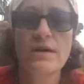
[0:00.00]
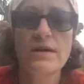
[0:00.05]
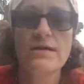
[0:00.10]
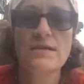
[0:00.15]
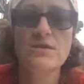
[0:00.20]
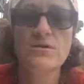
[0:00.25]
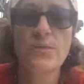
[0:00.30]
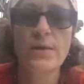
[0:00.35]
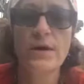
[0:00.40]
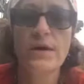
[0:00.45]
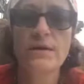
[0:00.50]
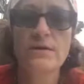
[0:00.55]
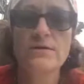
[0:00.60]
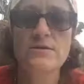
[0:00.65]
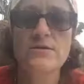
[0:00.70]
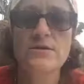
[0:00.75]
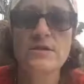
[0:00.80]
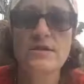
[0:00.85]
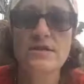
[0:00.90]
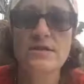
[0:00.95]
he
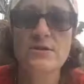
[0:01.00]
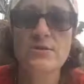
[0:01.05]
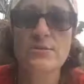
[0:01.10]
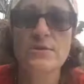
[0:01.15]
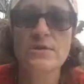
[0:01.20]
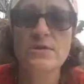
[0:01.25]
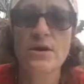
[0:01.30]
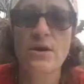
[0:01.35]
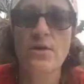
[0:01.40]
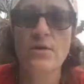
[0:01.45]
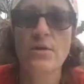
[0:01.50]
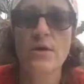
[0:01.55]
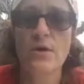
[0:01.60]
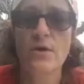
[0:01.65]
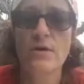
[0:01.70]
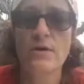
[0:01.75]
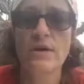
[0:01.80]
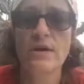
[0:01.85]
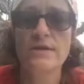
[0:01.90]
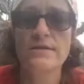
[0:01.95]
swears to his own
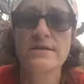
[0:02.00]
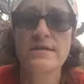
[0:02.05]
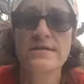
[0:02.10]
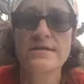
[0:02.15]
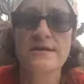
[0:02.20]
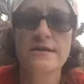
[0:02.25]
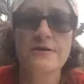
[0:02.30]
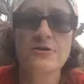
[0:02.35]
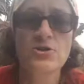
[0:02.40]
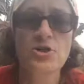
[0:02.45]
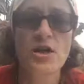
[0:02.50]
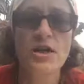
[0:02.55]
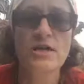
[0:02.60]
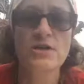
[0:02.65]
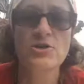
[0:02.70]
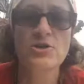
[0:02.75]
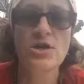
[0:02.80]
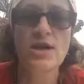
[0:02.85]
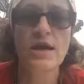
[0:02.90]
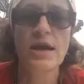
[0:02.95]
hurt and does not
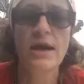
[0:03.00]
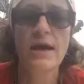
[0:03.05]
change.